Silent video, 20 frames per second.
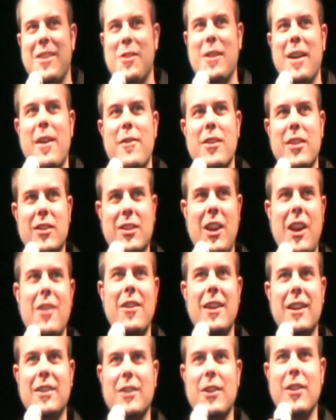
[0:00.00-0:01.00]
You have this
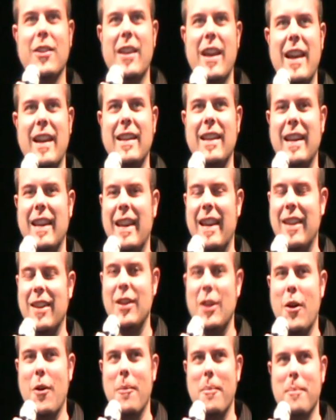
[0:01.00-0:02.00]
character that,
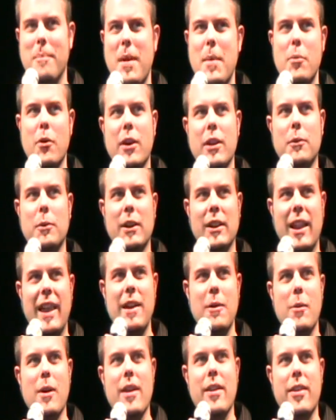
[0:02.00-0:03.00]
you know, people can
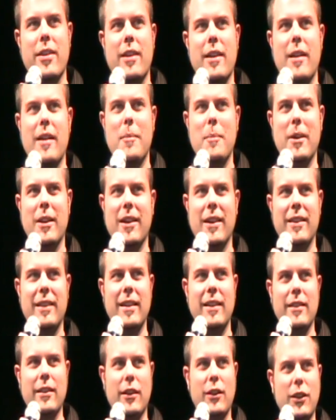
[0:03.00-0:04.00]
relate with because
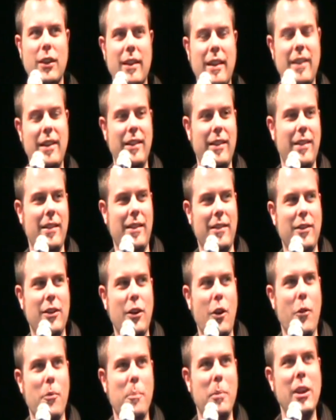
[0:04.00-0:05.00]
he's
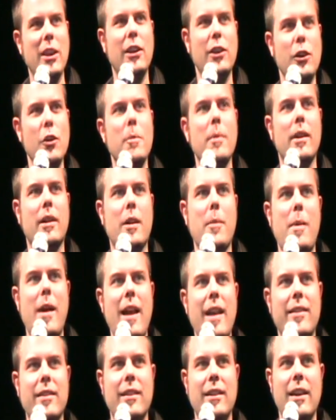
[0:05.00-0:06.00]
you know, peak human
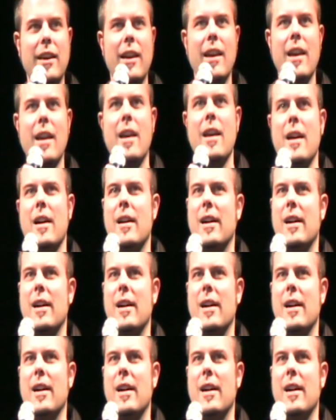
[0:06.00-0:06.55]
capacity.